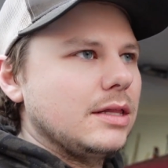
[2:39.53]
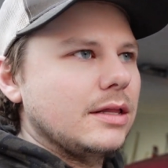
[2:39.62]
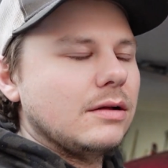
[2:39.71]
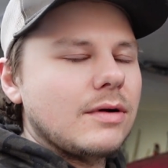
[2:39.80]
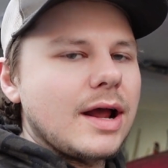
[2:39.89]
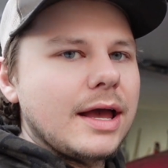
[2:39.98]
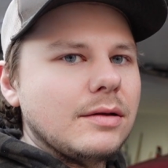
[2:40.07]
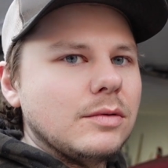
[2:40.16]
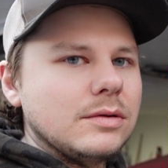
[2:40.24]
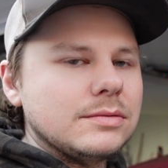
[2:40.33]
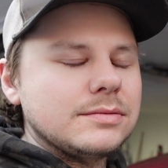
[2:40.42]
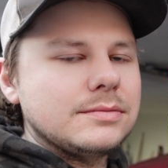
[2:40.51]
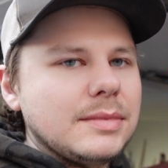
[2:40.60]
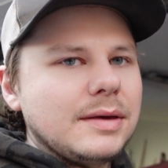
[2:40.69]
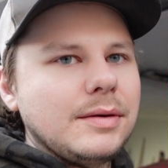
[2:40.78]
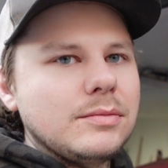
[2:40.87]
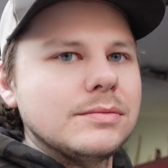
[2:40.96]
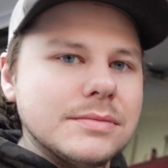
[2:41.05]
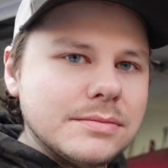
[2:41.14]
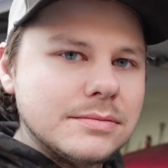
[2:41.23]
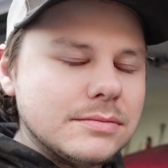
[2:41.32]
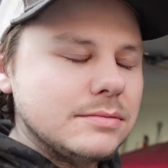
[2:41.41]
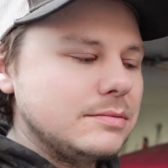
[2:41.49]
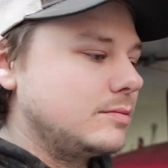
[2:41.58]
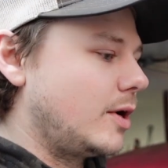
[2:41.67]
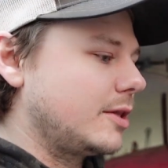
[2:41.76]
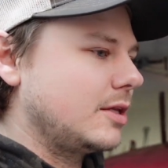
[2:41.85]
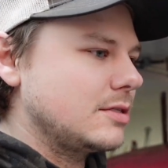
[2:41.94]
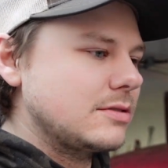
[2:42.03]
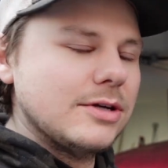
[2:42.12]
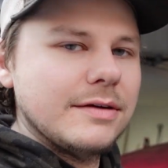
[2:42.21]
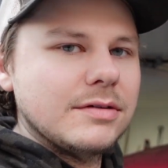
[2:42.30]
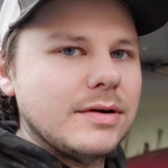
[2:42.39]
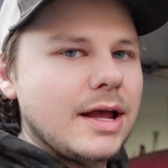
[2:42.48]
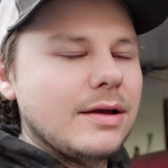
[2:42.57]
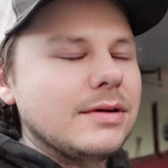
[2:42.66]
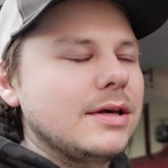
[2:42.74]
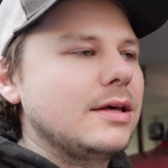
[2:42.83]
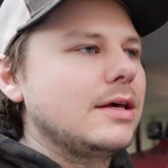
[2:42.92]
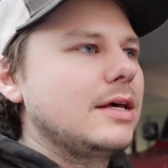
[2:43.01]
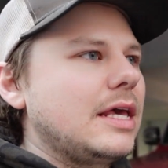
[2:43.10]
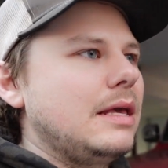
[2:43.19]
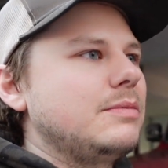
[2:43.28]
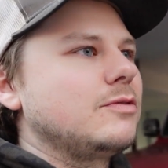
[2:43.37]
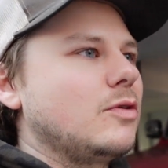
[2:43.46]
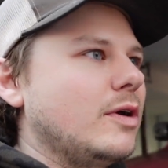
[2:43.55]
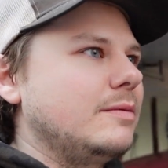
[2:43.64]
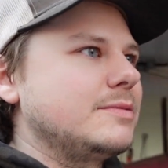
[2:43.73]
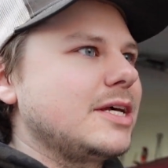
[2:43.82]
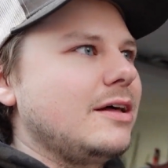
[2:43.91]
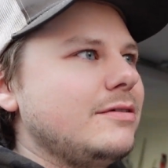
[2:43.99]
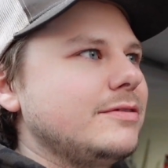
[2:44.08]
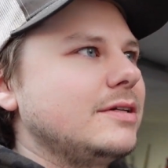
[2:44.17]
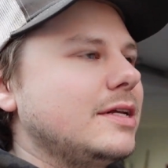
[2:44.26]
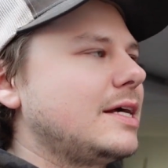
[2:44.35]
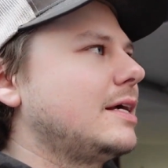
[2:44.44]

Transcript: Little Ryan will maybe want this, drive it around, keep it for himself, and